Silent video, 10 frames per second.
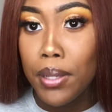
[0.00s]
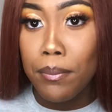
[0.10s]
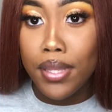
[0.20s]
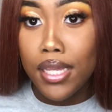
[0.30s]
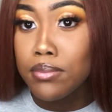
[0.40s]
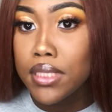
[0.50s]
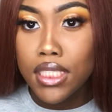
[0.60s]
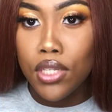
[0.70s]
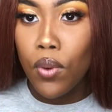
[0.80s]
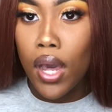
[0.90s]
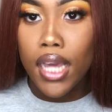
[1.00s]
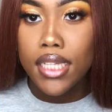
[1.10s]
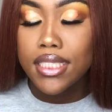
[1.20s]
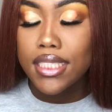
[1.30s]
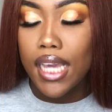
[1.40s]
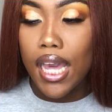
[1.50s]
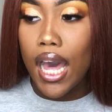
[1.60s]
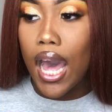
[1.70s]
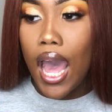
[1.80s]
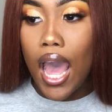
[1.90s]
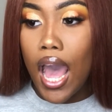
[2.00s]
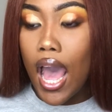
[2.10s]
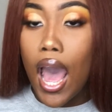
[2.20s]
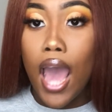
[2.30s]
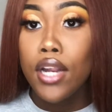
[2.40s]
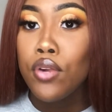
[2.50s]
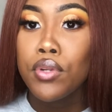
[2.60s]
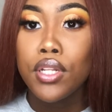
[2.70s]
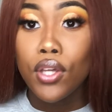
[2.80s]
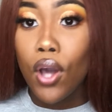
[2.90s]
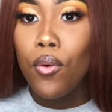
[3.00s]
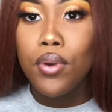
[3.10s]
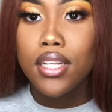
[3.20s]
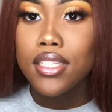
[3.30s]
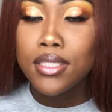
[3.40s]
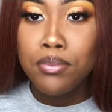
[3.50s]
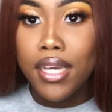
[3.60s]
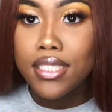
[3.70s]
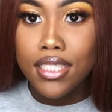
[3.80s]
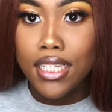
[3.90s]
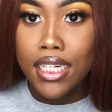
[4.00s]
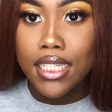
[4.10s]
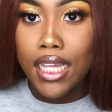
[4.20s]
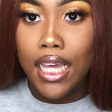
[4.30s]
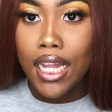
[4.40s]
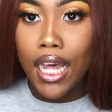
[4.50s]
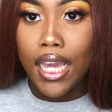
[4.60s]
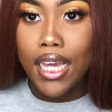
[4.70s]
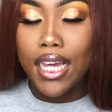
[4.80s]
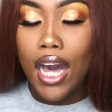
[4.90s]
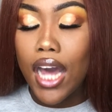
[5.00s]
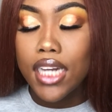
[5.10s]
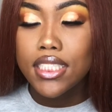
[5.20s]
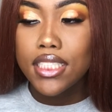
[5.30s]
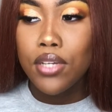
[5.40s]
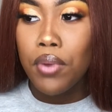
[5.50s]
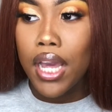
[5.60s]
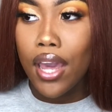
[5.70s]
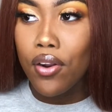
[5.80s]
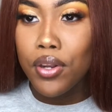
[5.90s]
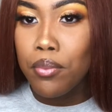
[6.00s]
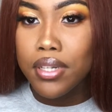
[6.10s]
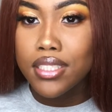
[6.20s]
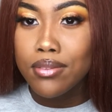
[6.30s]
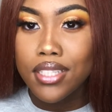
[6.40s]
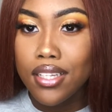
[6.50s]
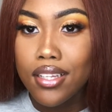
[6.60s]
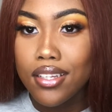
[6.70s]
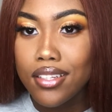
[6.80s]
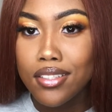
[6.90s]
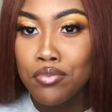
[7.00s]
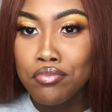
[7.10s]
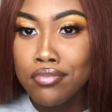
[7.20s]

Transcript: But BMT wise, yeah, I didn't really go in expecting anything. Like honestly, when I got on the bus, I was like, yeah,